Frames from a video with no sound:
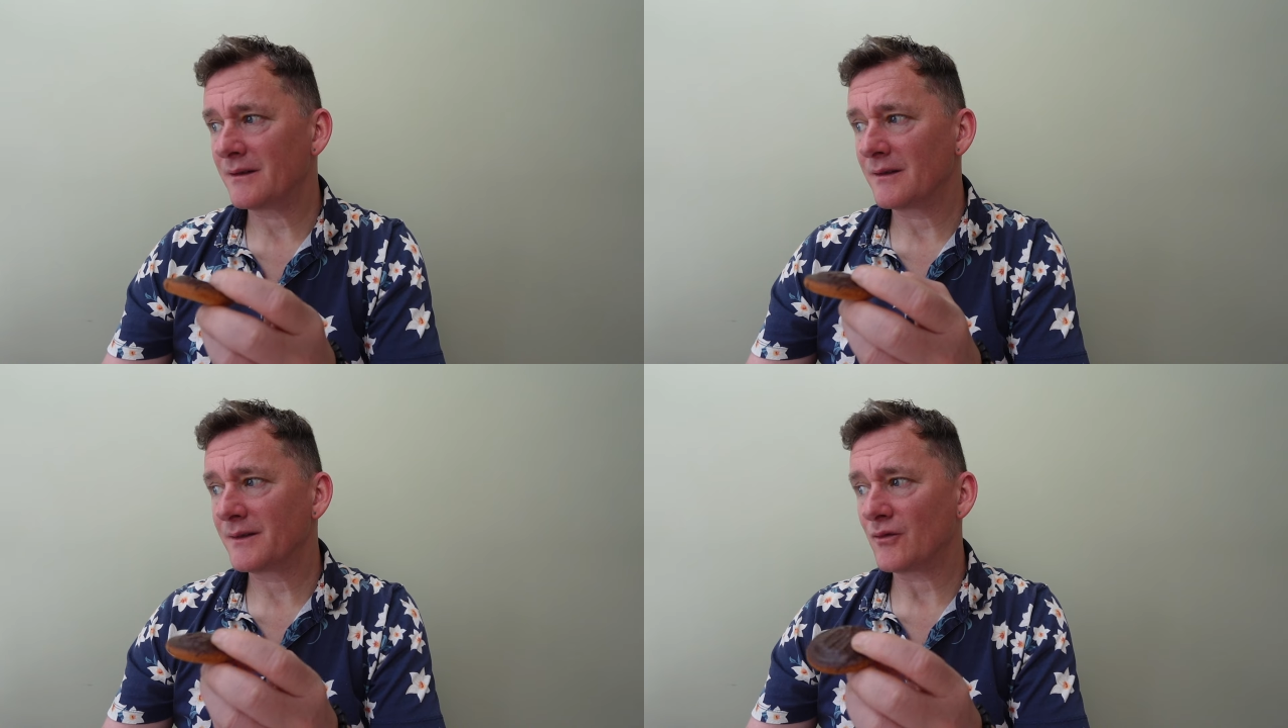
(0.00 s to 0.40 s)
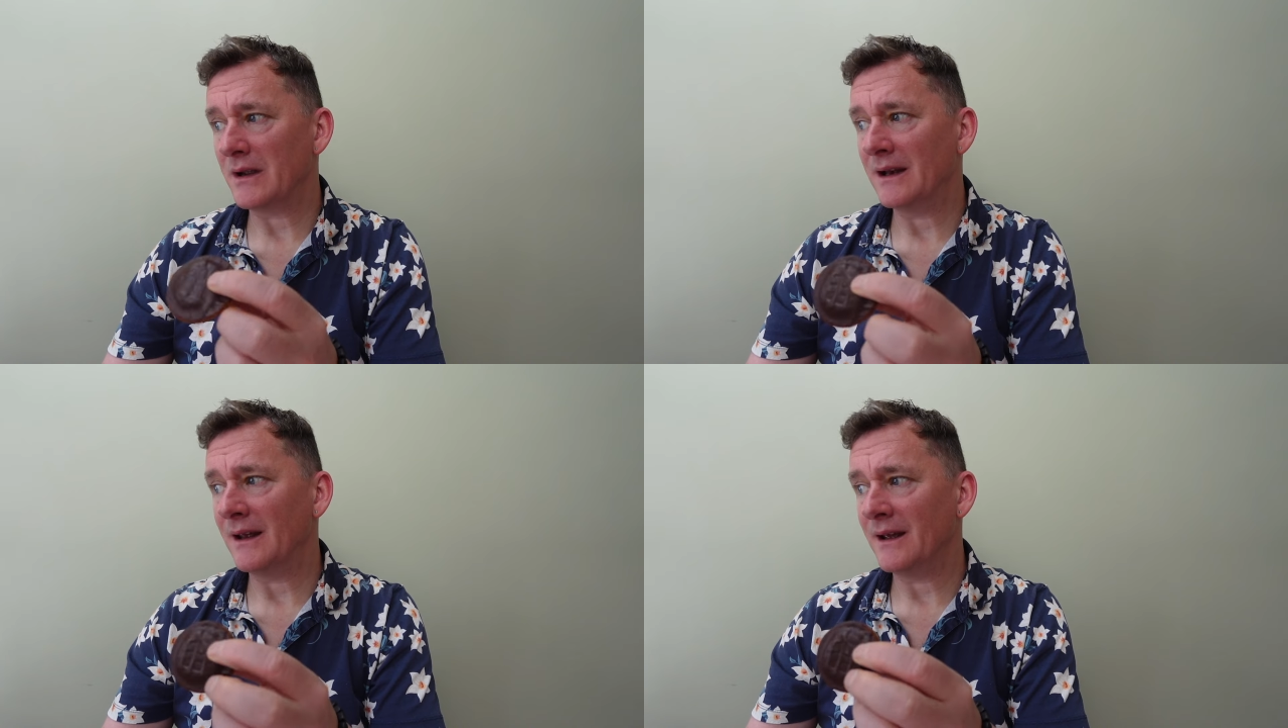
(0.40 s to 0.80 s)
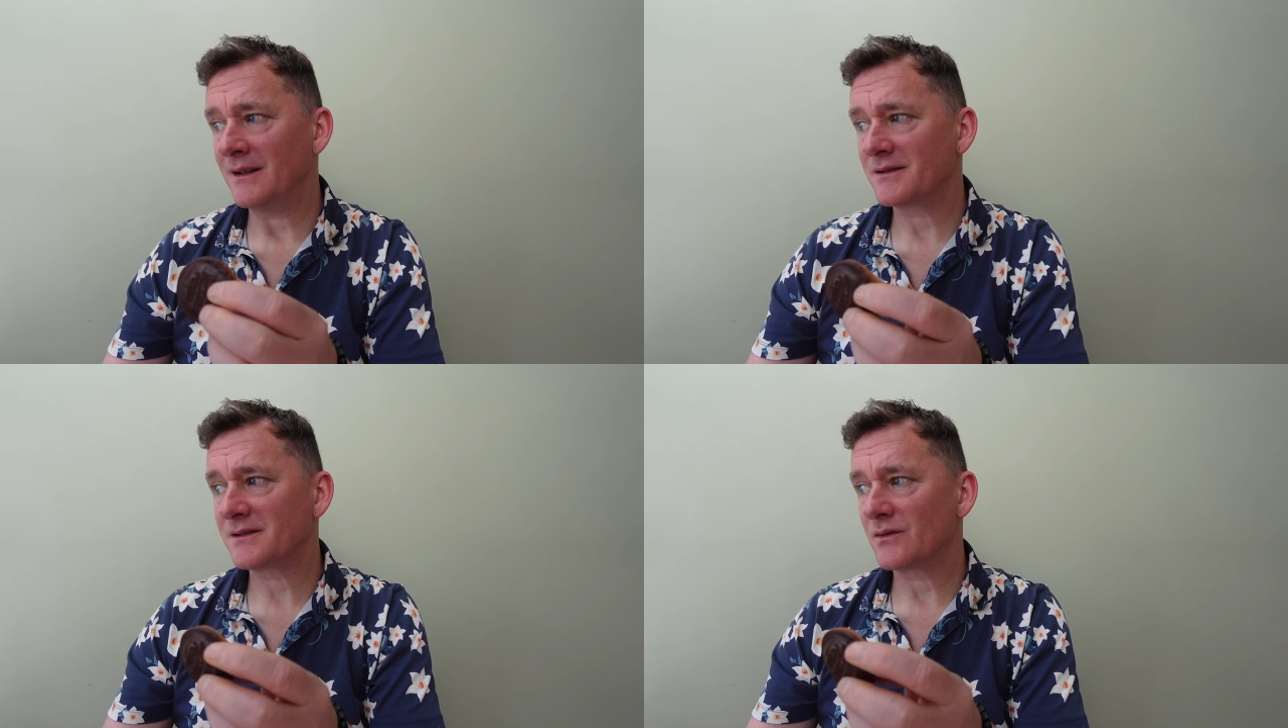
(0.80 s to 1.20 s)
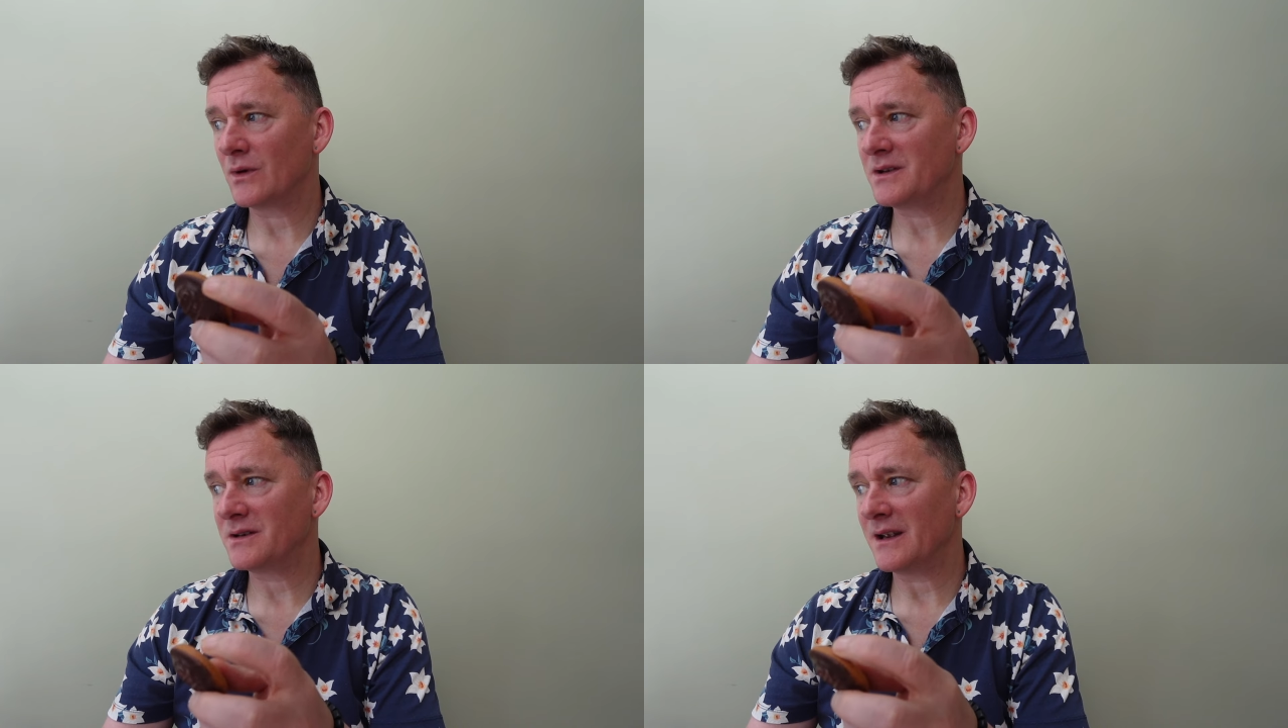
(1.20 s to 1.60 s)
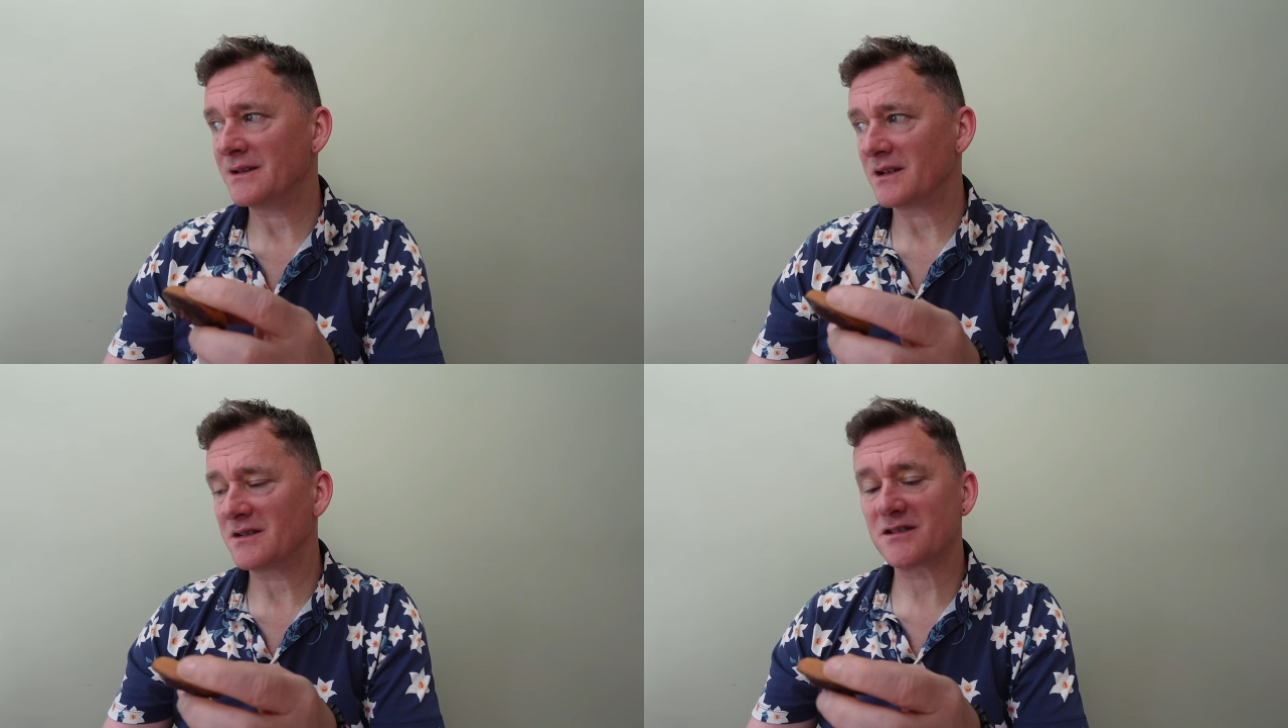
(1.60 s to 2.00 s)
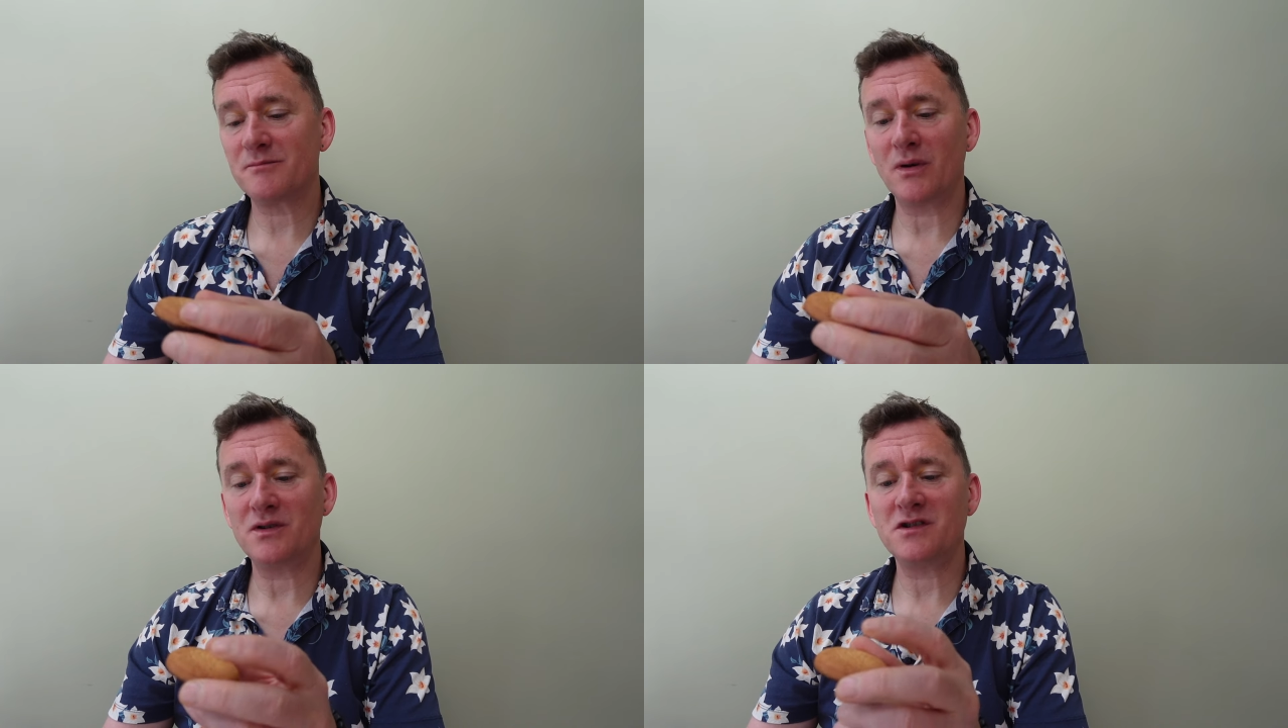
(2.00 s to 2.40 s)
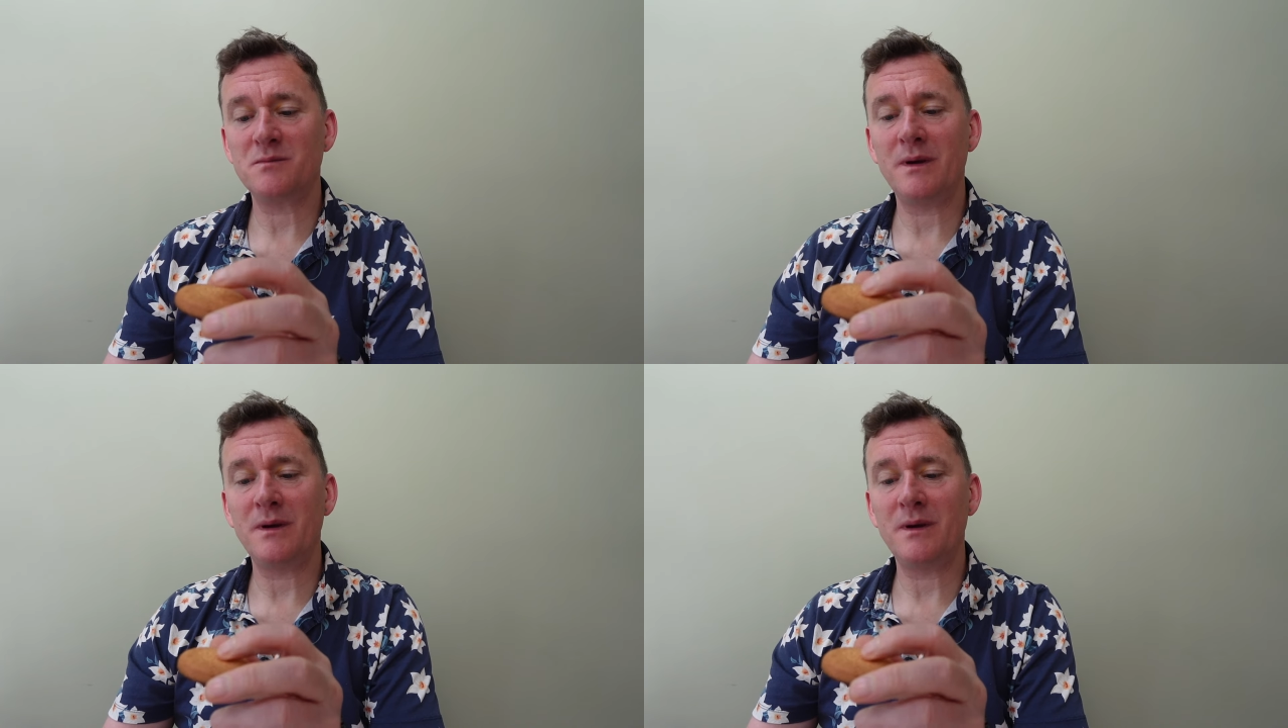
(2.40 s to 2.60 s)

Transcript: 3 layers, which is a sponge